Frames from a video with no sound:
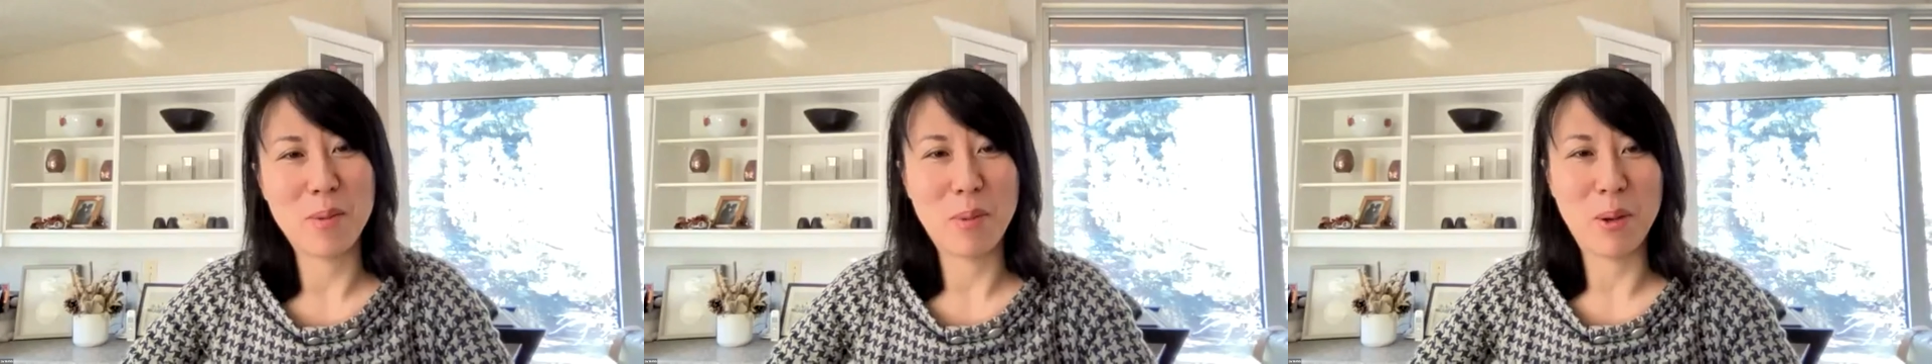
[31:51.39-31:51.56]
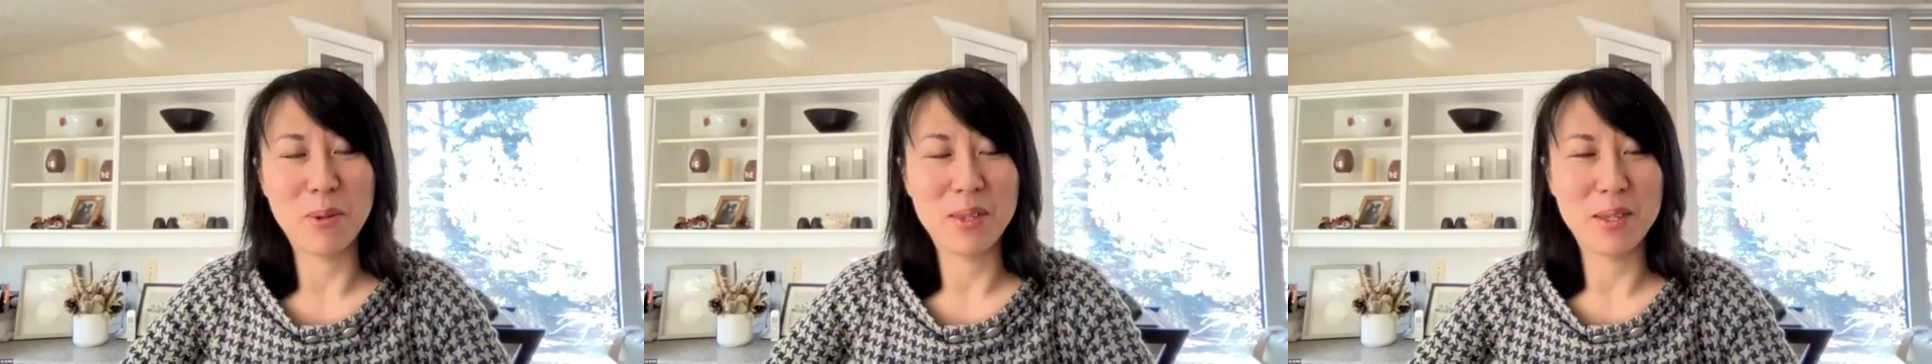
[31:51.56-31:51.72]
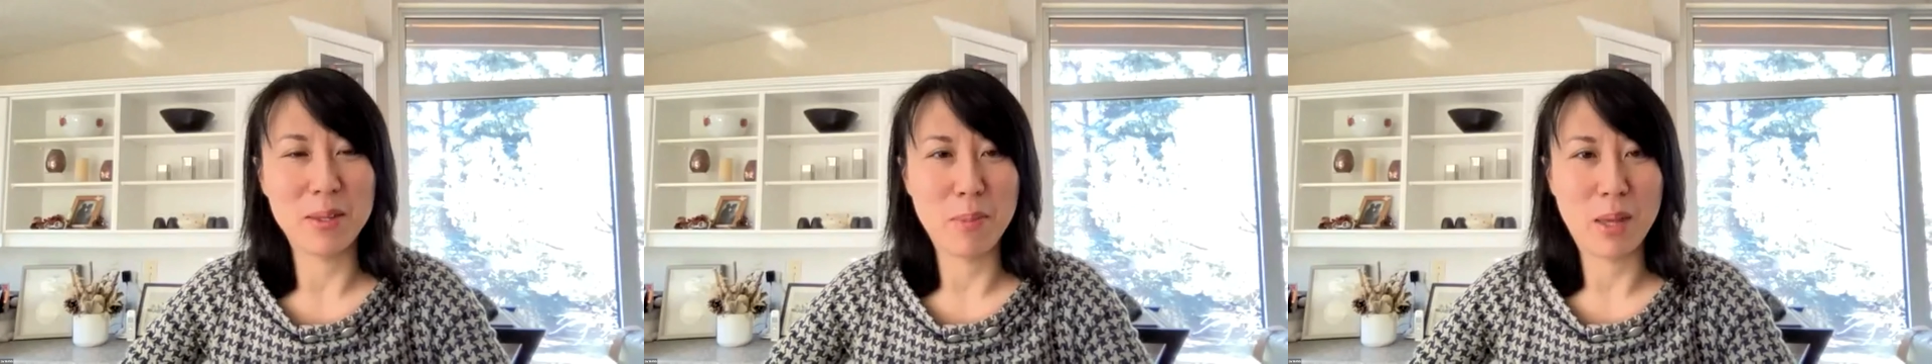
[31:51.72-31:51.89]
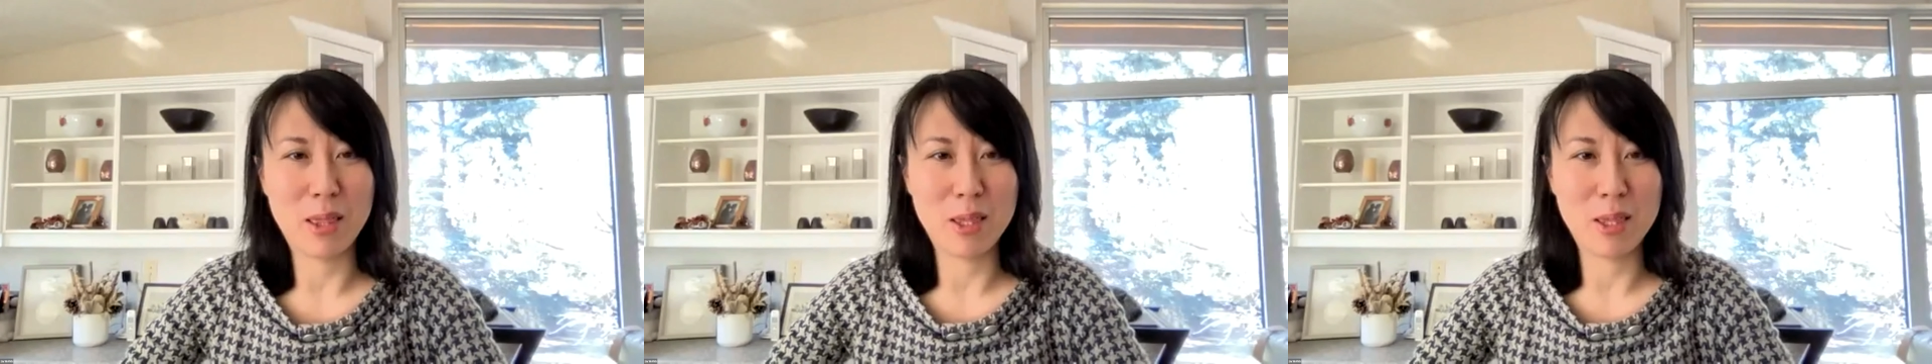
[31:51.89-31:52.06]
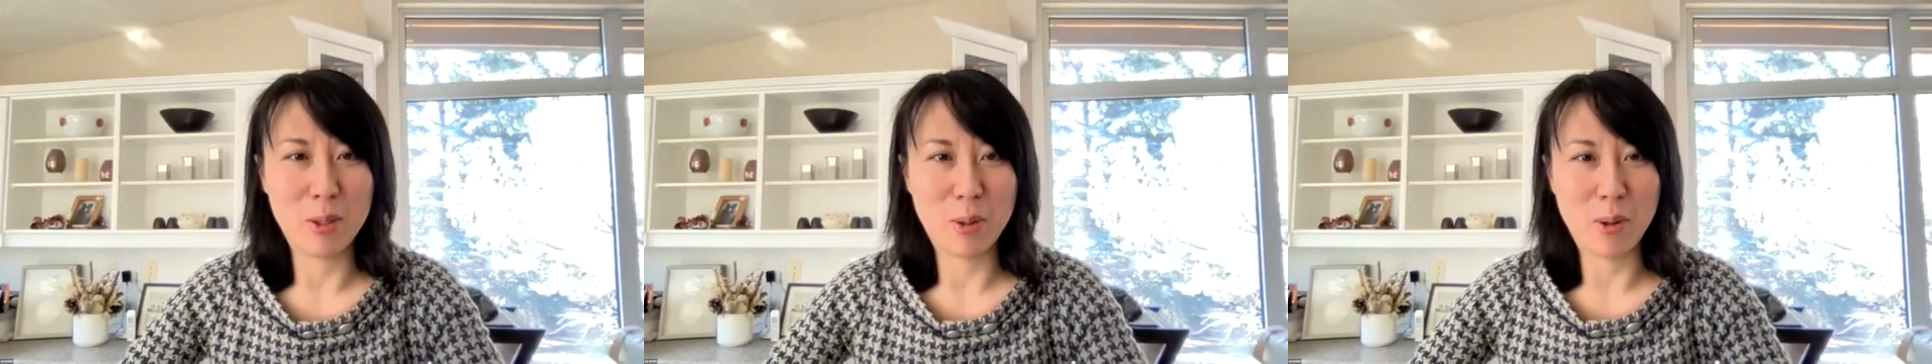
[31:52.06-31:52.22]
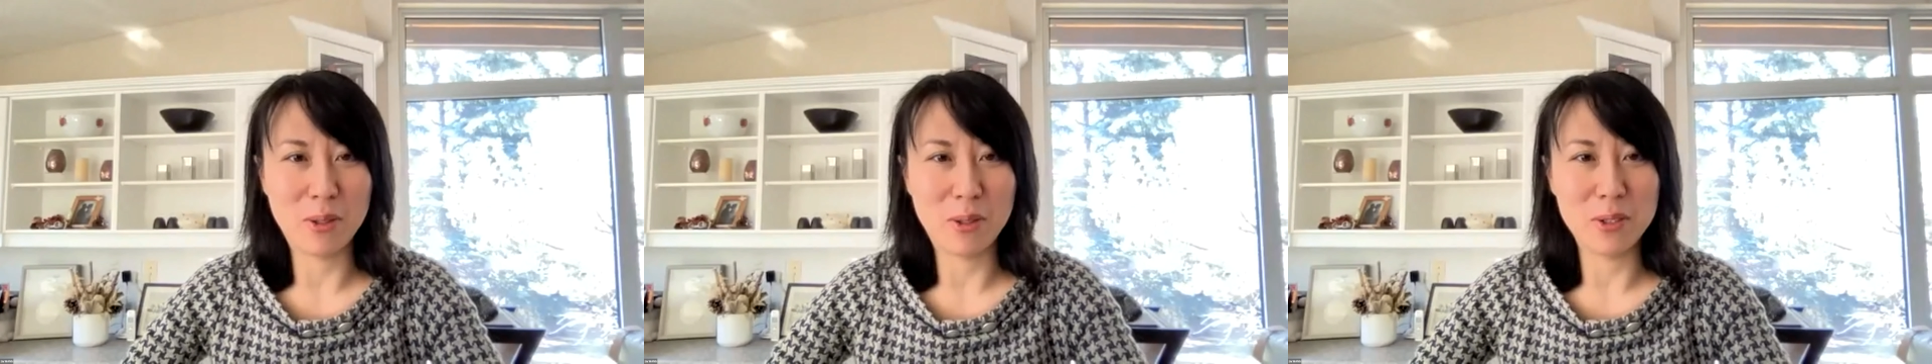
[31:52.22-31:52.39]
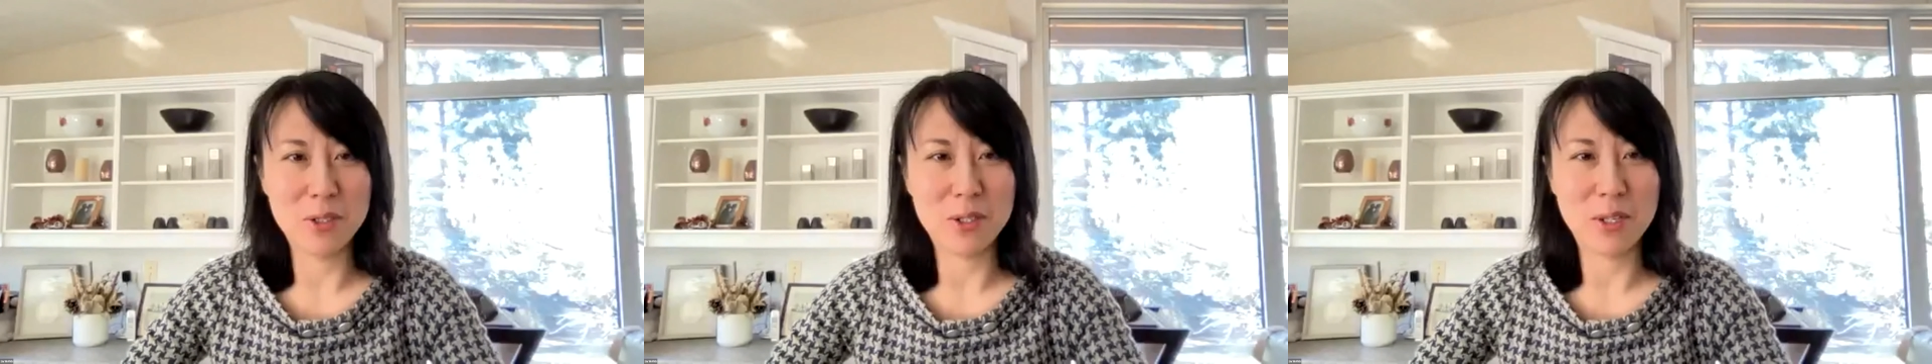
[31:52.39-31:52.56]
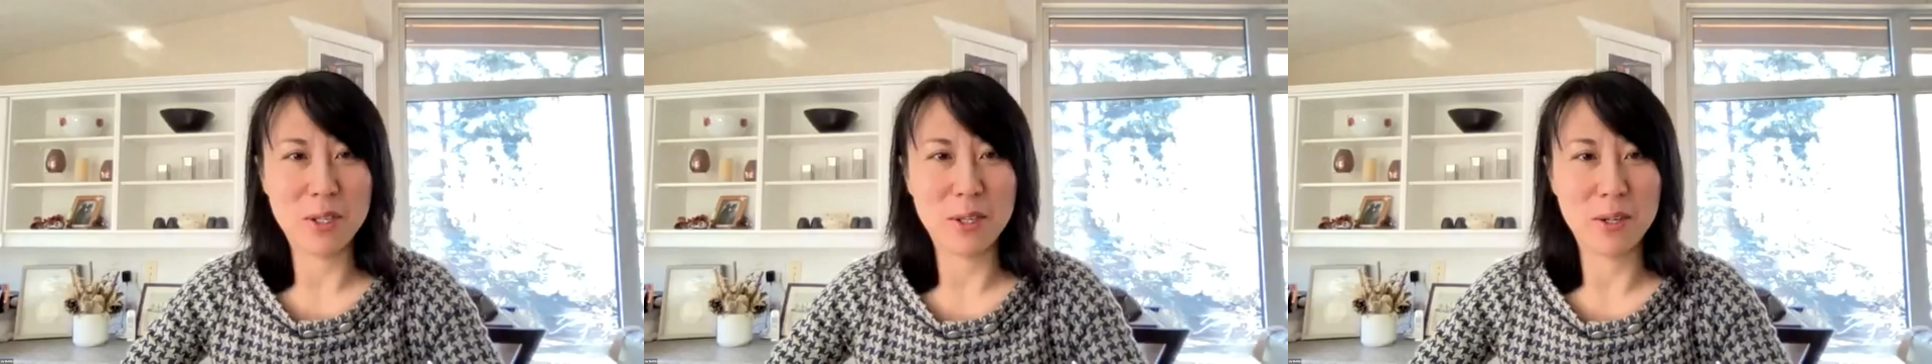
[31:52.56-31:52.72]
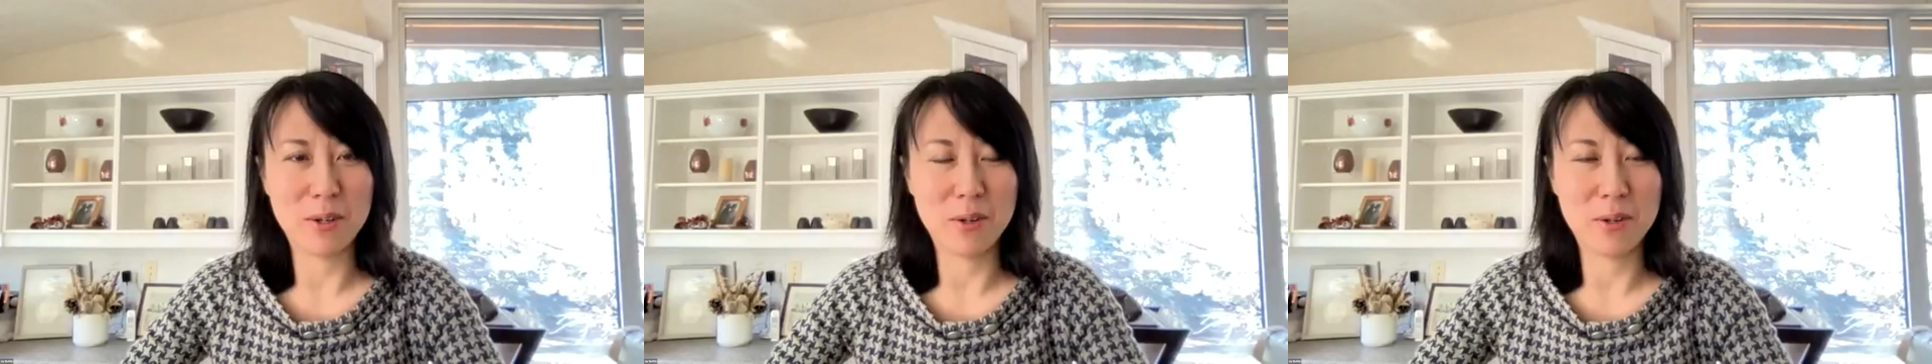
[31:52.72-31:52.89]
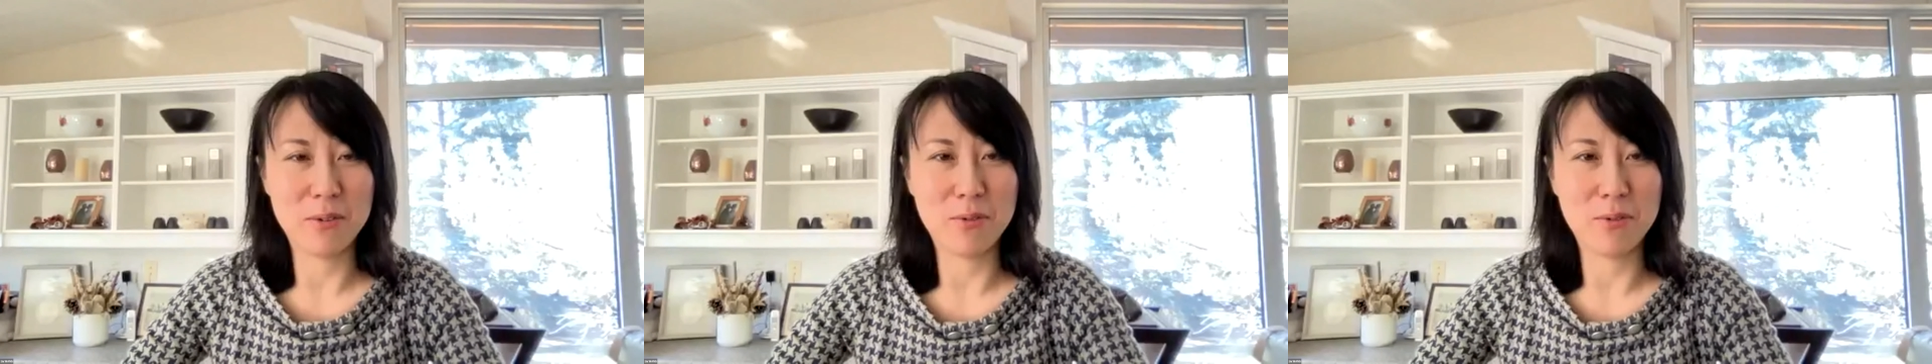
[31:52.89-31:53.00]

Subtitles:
about the methodology here.